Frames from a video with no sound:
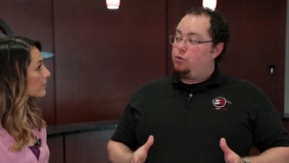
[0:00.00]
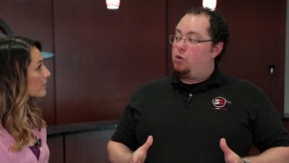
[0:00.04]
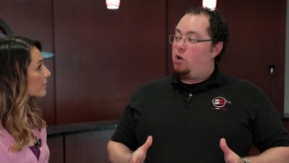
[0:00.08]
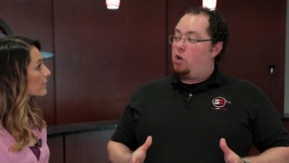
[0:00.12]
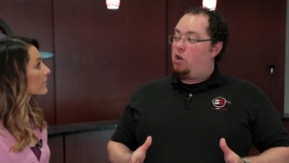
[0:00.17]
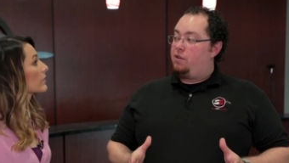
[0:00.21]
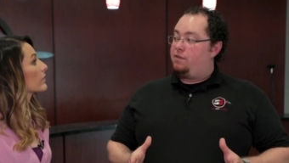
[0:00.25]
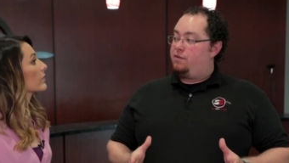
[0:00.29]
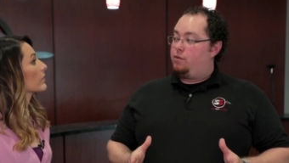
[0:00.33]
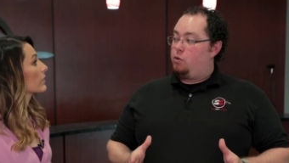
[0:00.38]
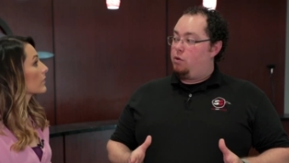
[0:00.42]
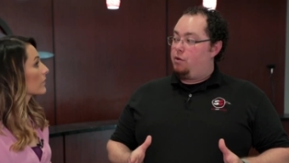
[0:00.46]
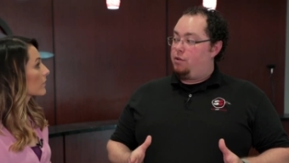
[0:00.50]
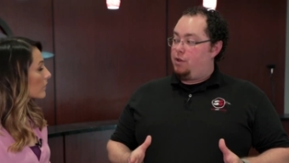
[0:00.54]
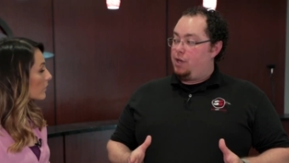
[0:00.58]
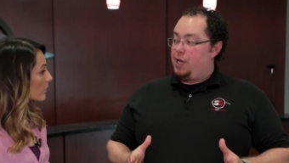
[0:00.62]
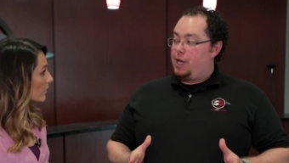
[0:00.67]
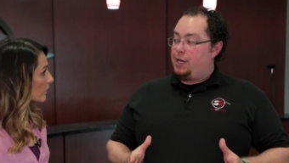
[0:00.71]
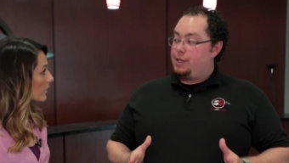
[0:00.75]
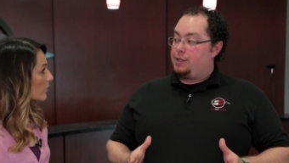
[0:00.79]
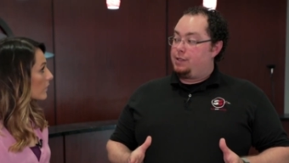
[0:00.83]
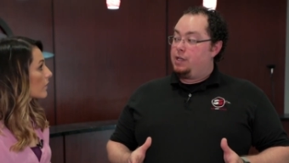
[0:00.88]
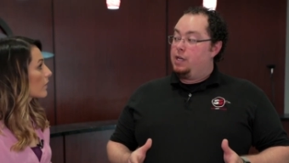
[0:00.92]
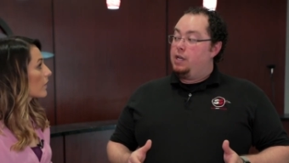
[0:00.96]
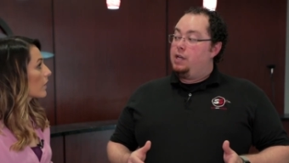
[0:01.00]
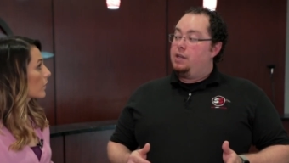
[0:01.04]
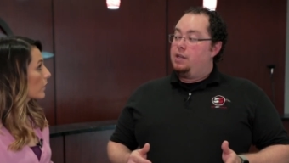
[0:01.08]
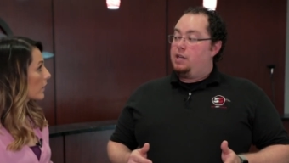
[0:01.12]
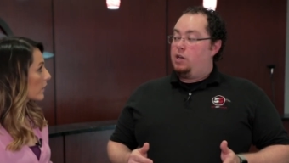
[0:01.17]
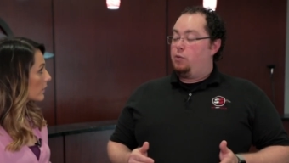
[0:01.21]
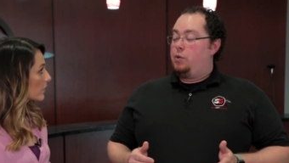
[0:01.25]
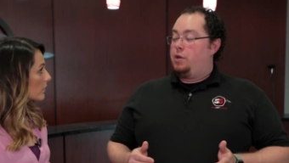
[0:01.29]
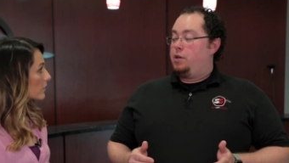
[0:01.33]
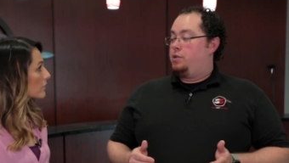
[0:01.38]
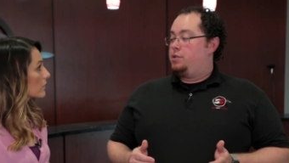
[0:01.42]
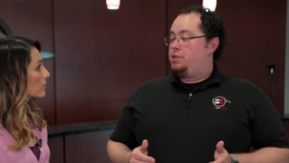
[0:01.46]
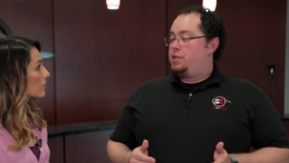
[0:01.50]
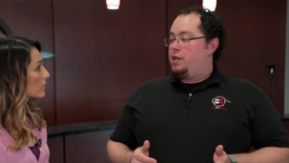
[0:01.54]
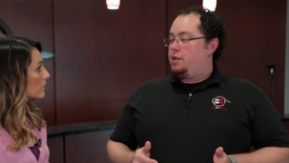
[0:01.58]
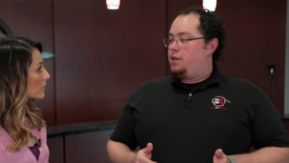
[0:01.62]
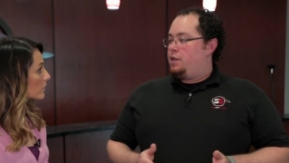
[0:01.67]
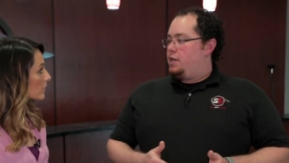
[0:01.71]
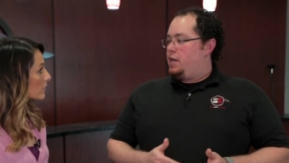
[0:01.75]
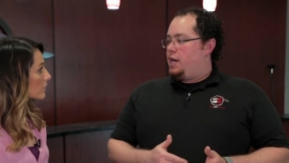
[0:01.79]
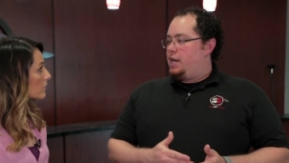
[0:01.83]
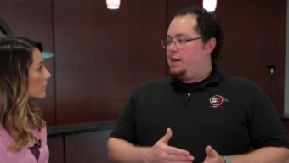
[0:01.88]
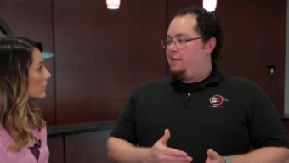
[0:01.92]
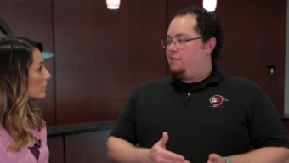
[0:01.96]
all four things. And we understand
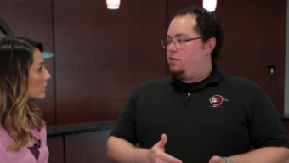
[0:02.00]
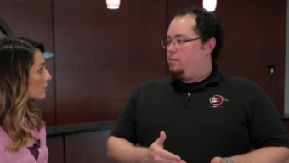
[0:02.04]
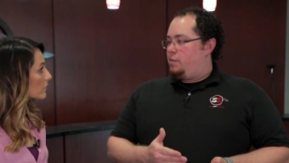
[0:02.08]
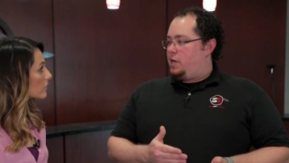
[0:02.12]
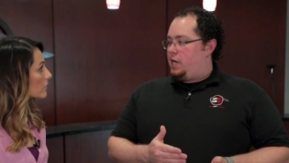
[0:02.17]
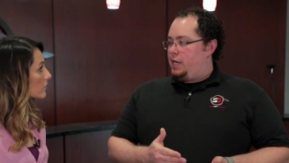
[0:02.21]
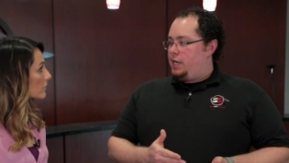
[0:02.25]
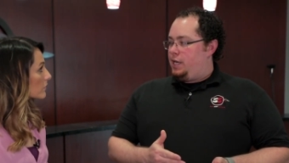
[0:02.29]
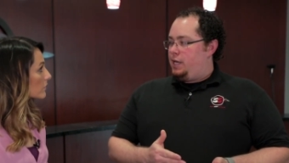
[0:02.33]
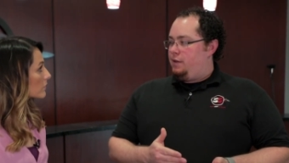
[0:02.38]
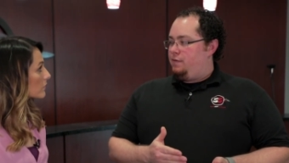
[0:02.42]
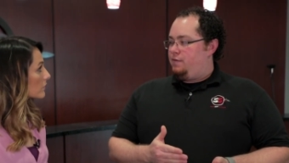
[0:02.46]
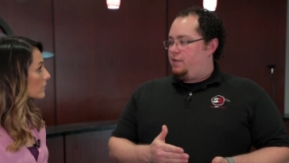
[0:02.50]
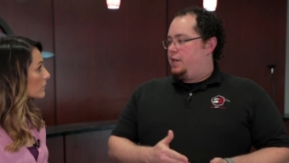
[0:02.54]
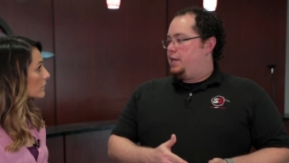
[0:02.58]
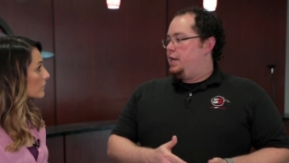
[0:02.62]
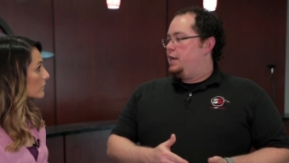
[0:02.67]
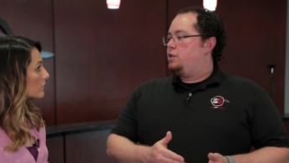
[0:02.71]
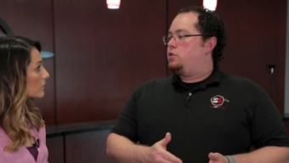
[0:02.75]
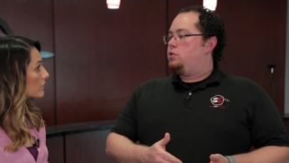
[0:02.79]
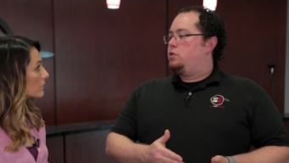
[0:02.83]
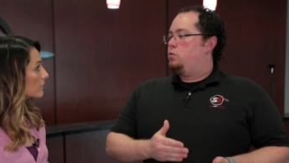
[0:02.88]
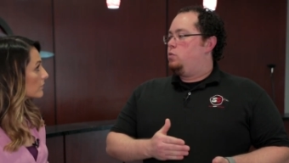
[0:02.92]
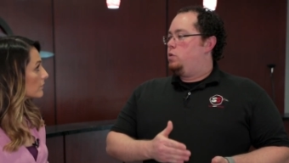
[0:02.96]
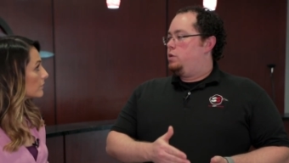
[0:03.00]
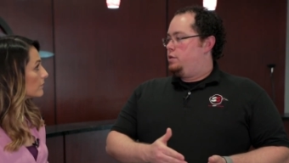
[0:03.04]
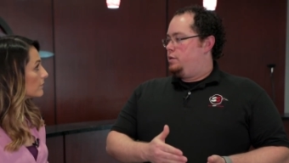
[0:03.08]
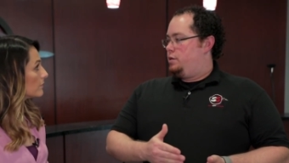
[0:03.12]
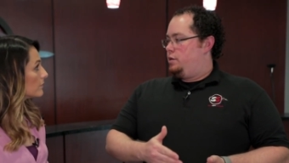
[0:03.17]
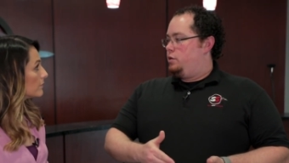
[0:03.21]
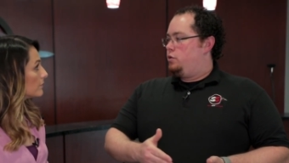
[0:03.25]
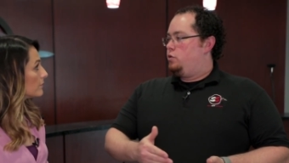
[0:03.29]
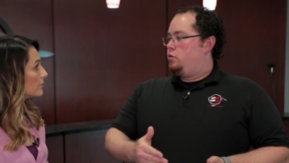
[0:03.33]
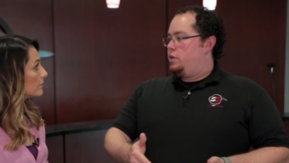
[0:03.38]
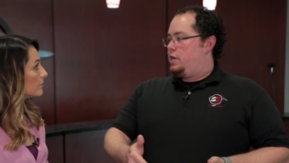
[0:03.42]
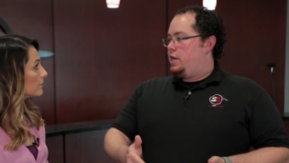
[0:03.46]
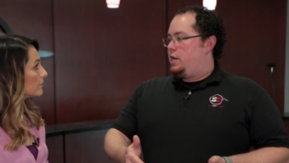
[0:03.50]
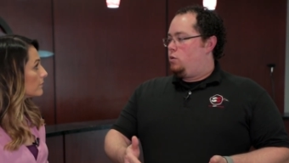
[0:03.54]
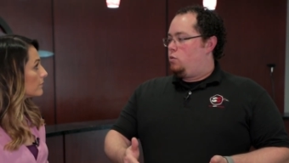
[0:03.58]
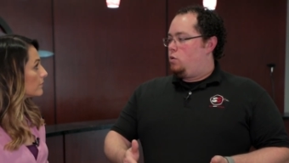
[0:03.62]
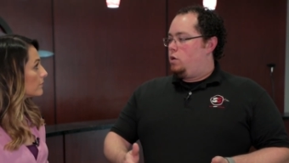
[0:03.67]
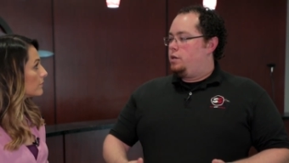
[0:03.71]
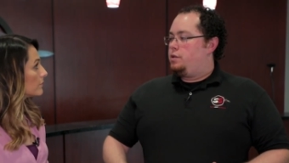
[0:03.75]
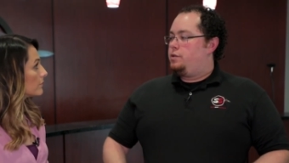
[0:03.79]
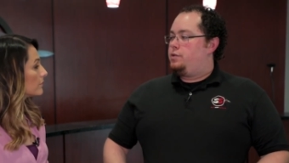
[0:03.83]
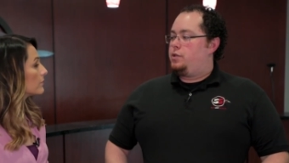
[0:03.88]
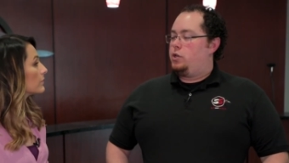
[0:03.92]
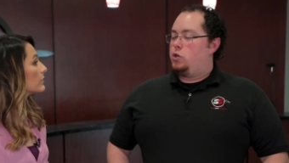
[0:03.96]
that not everybody financially wants to do that at once.